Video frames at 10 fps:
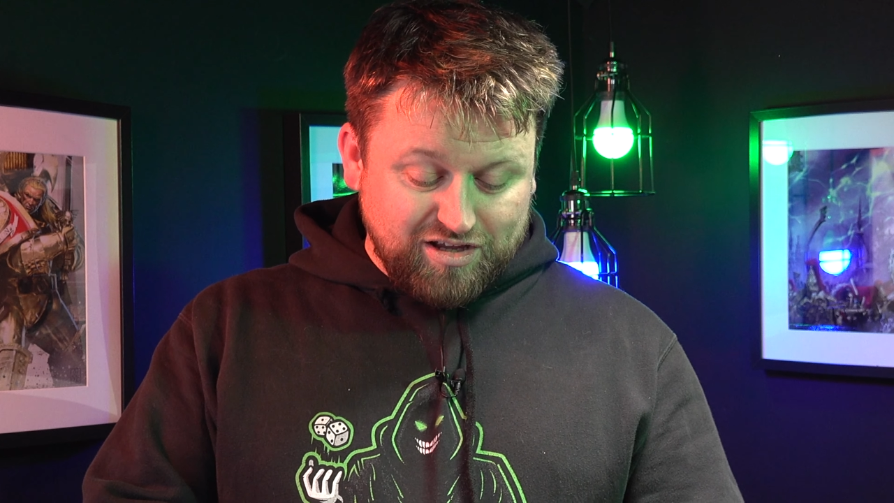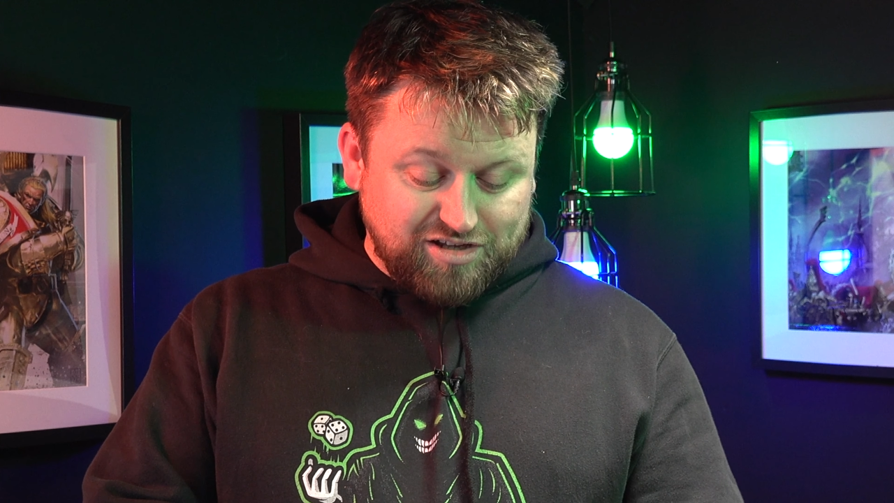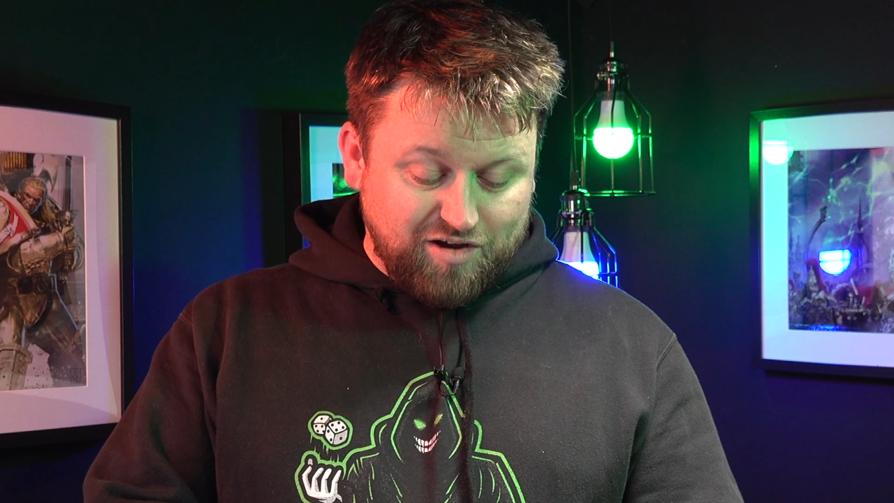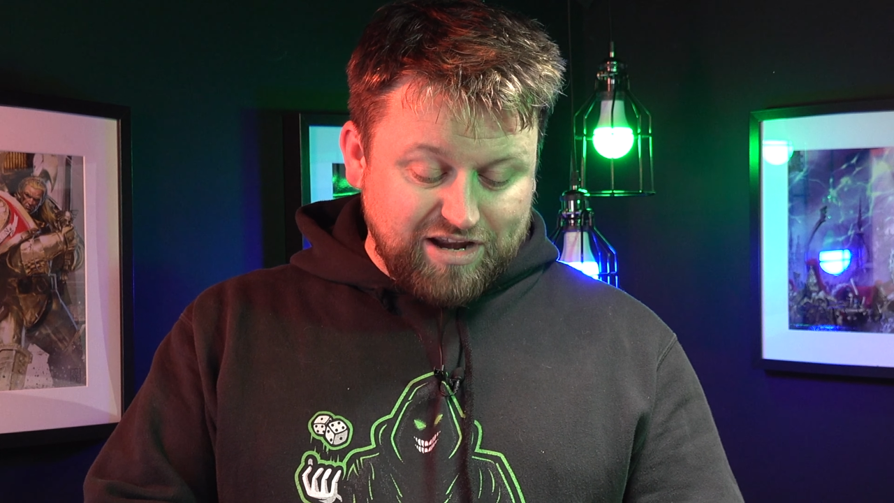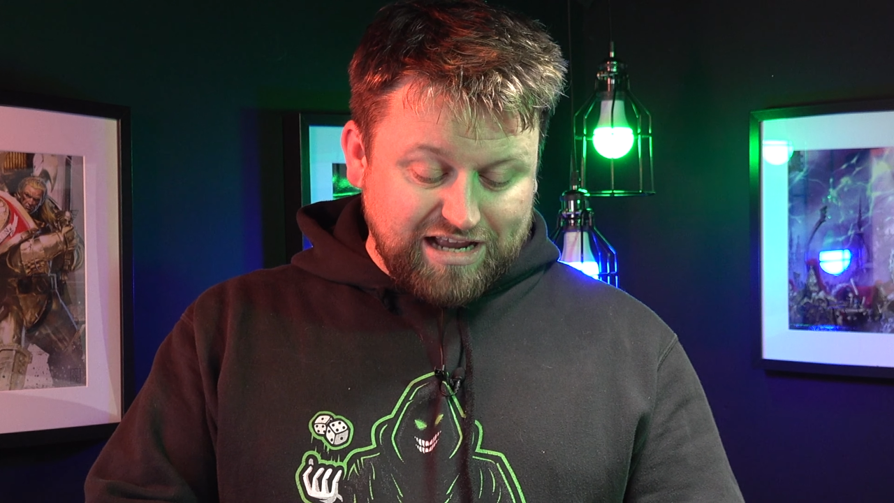
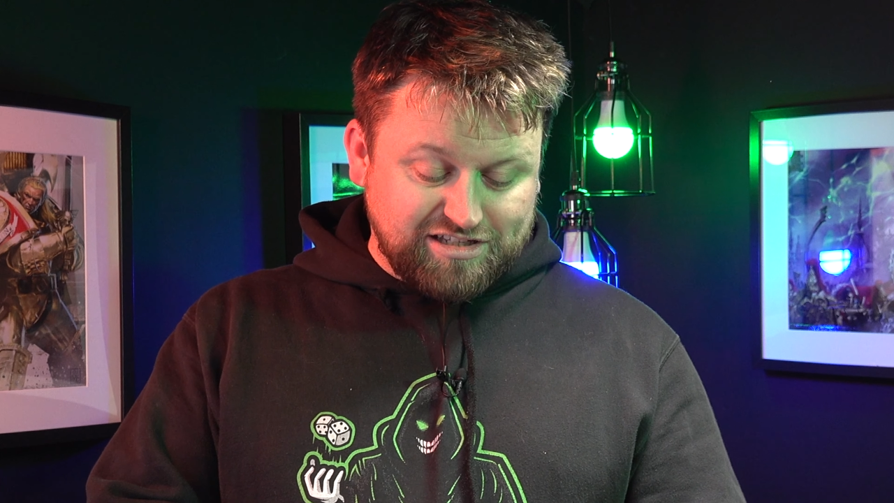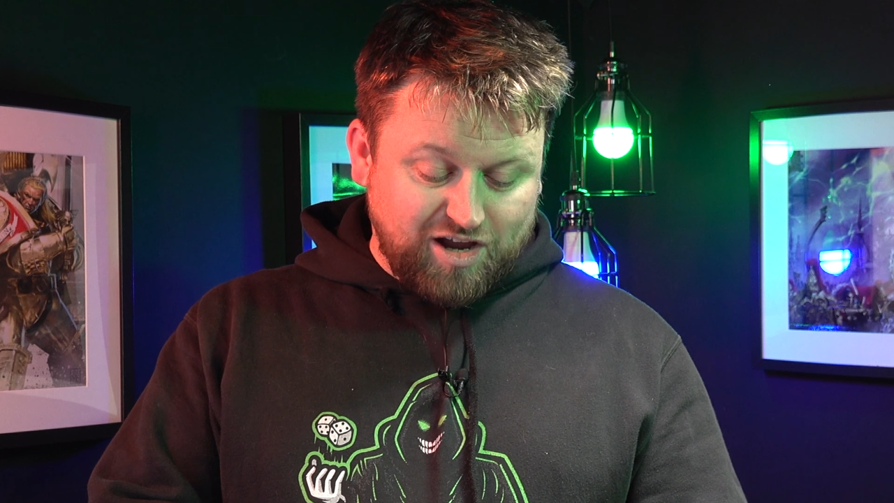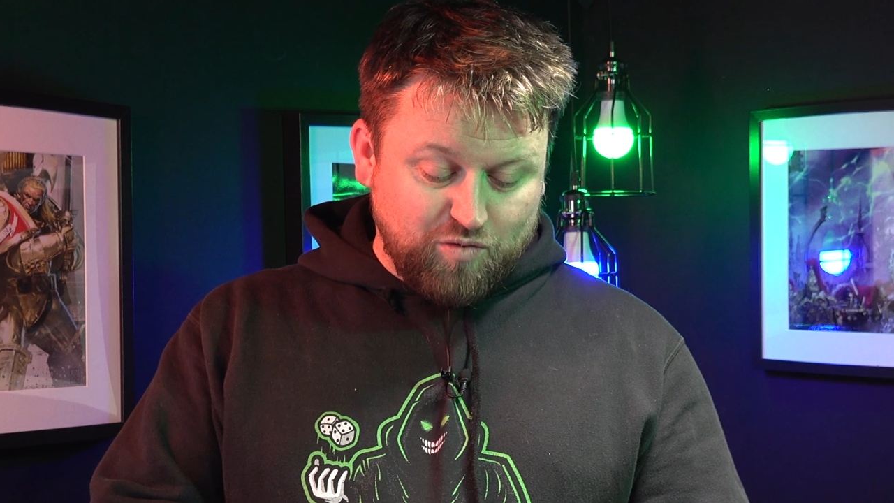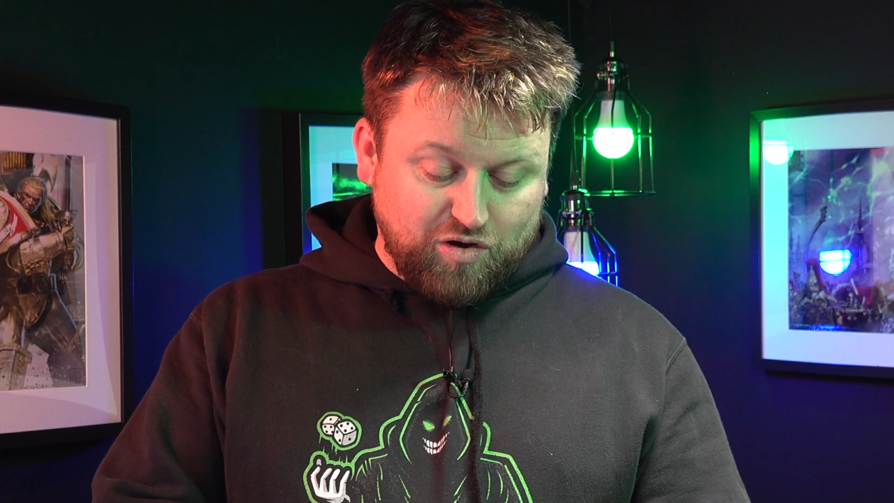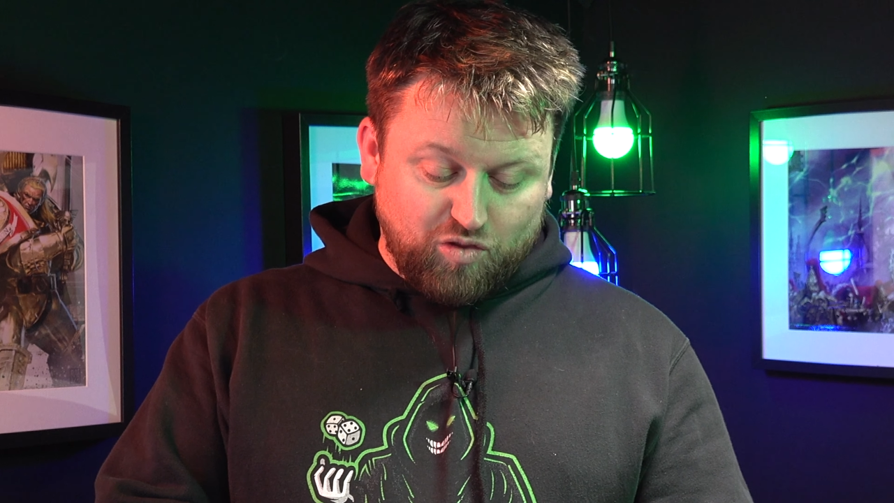So next
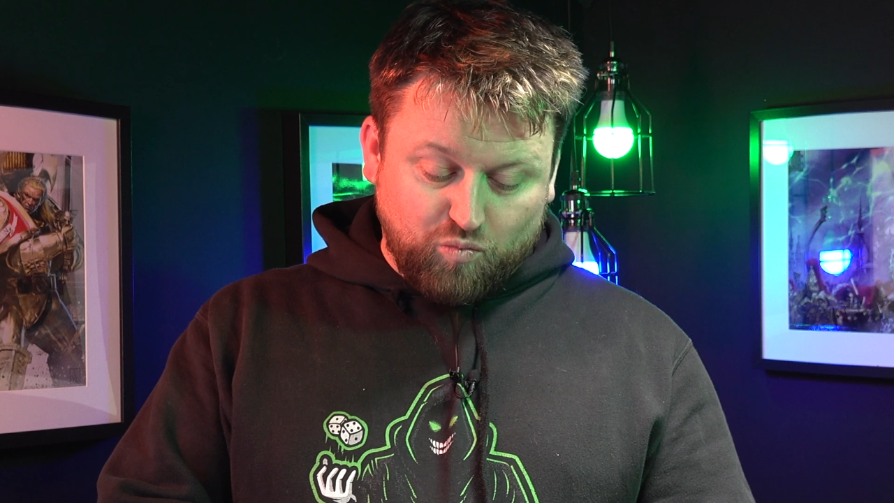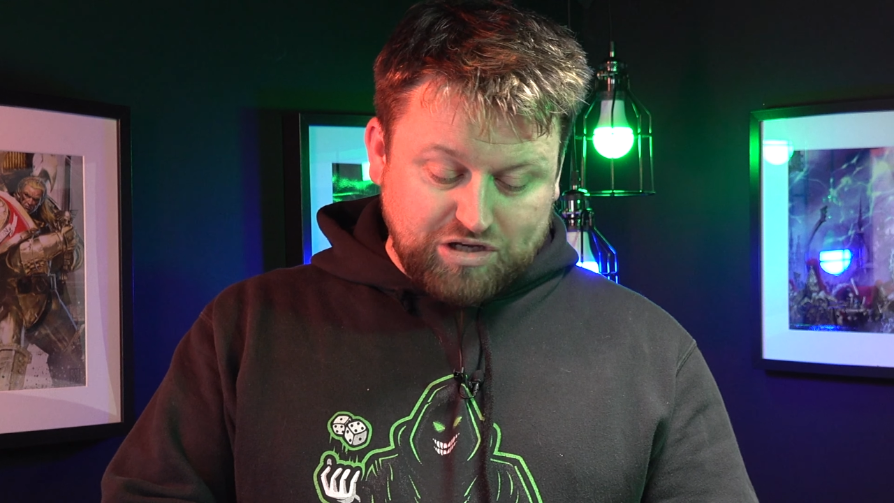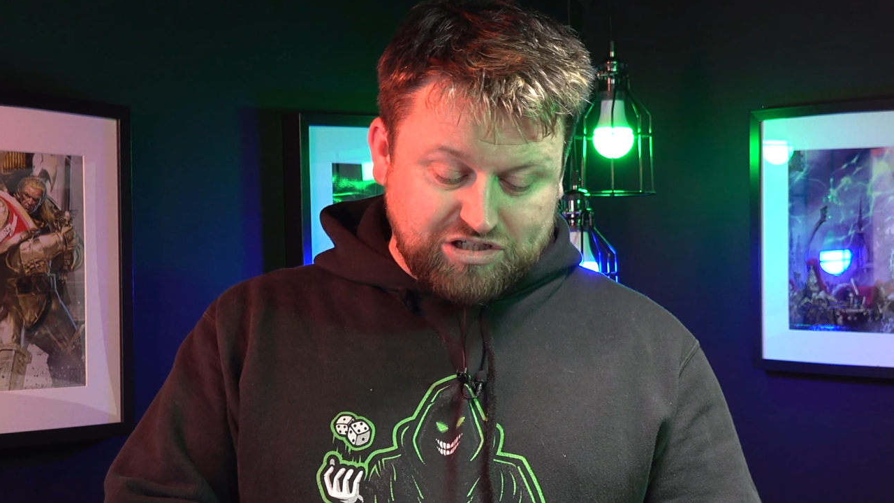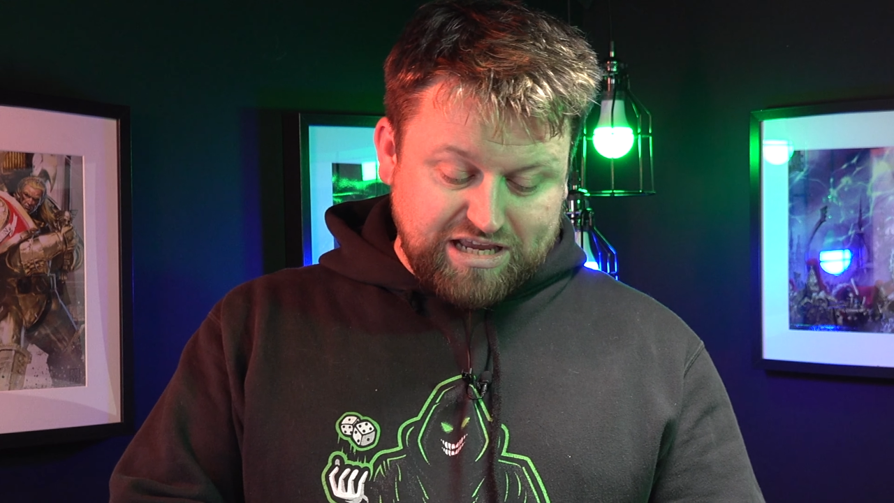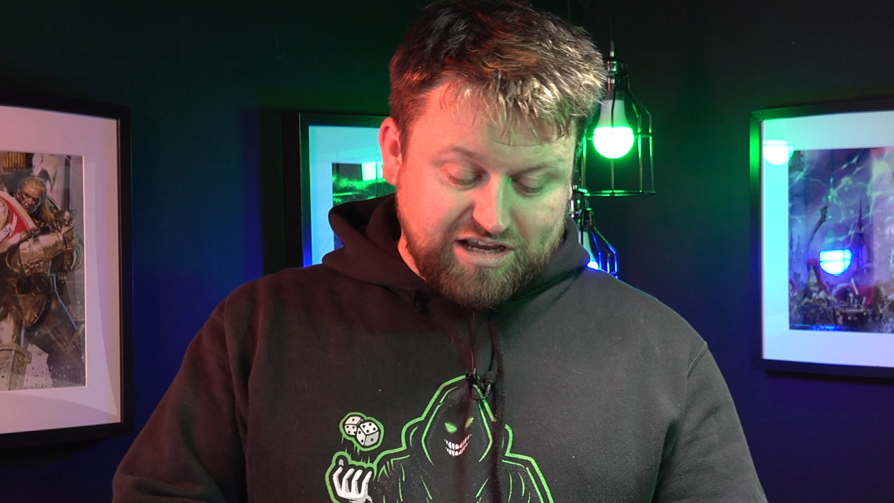up, we've got the
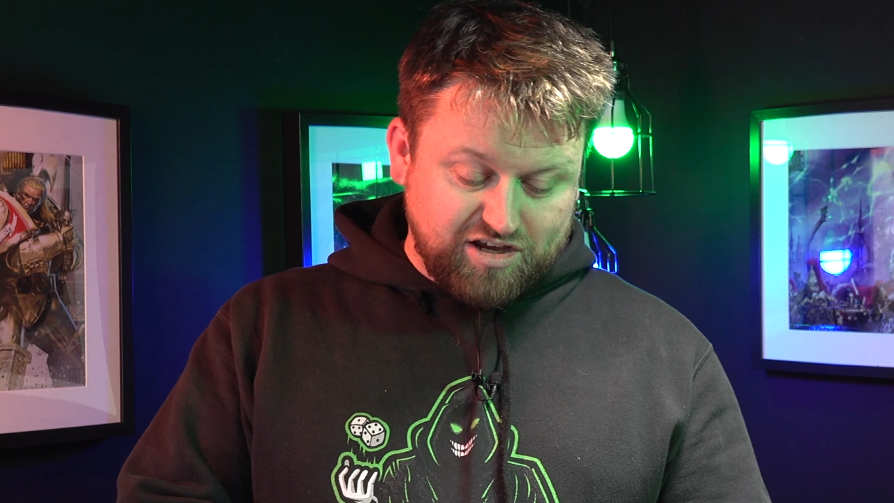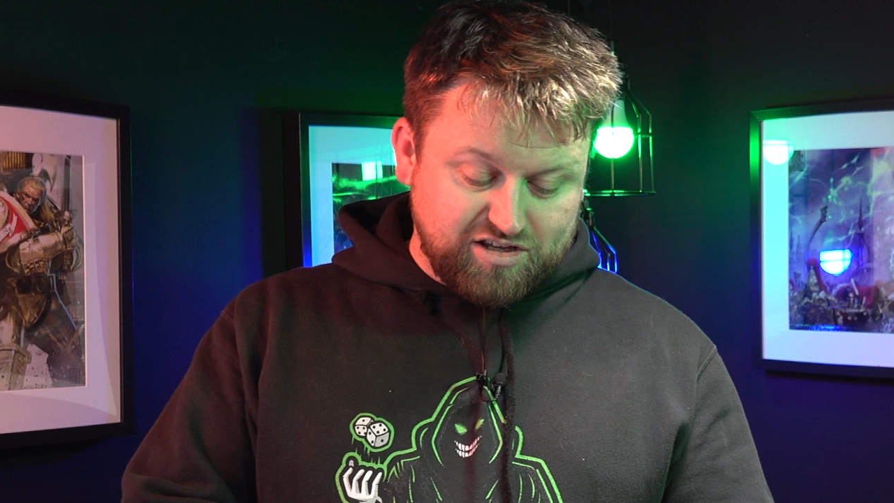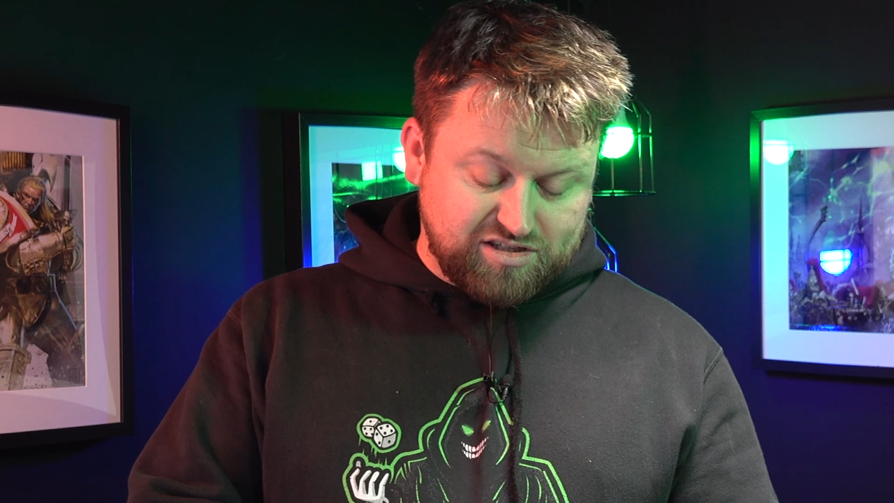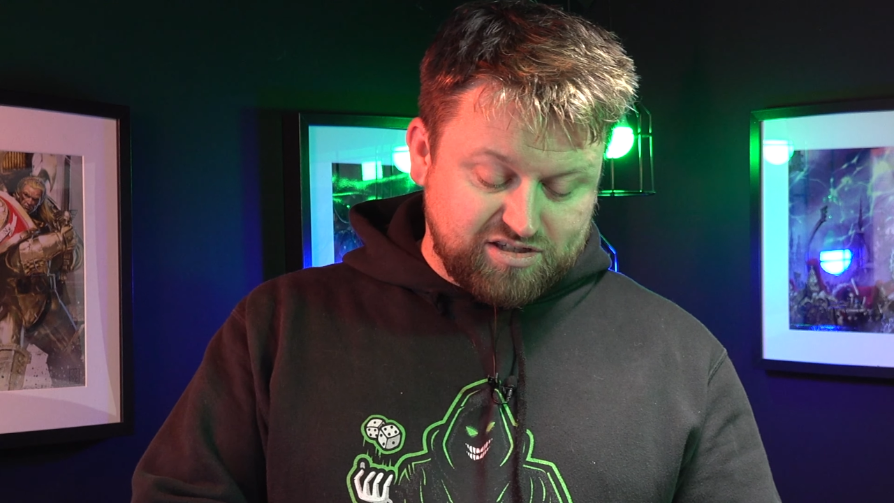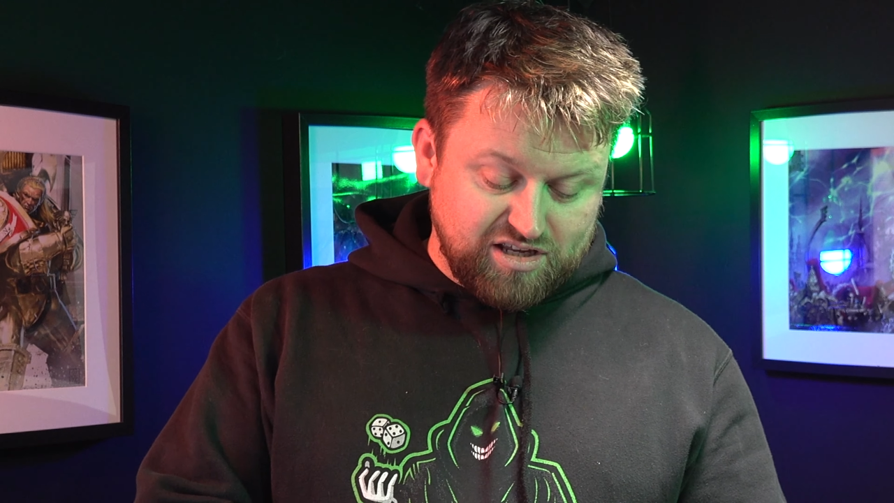Witch
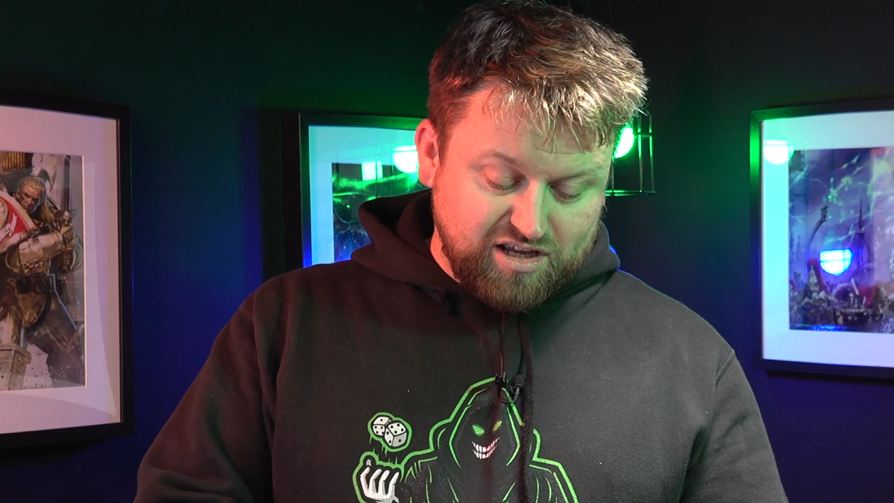Seekers.